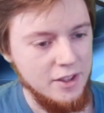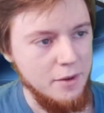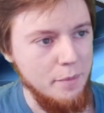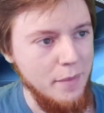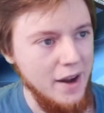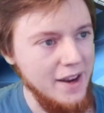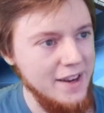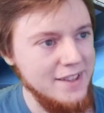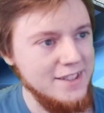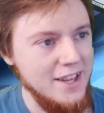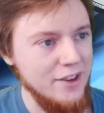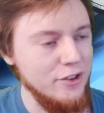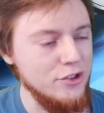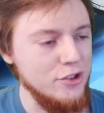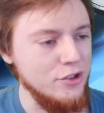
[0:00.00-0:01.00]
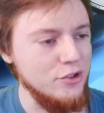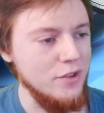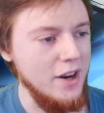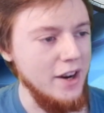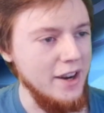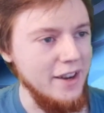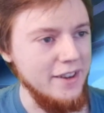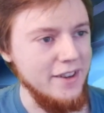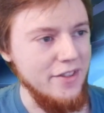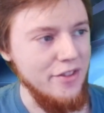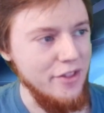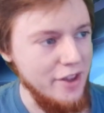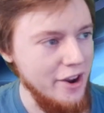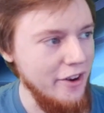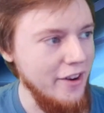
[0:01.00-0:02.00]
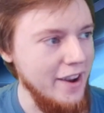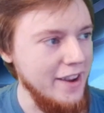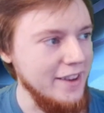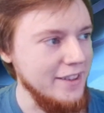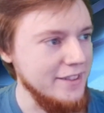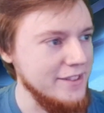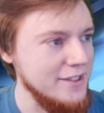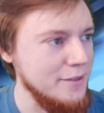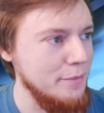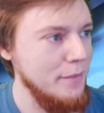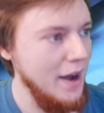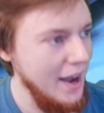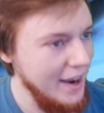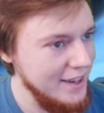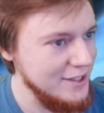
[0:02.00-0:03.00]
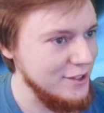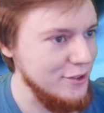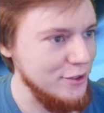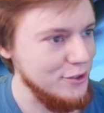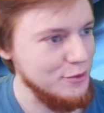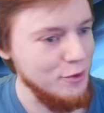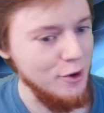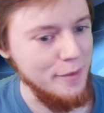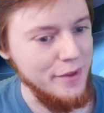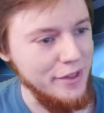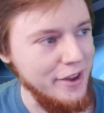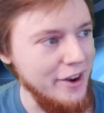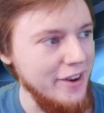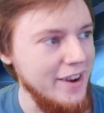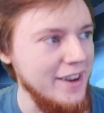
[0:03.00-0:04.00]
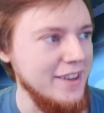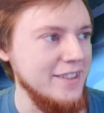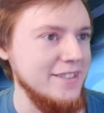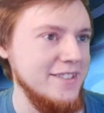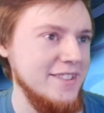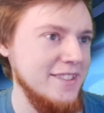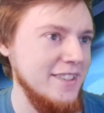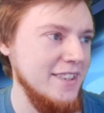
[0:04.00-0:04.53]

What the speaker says: My Tendershoot Dryad in their hands. My Scoot Swarm in their hands.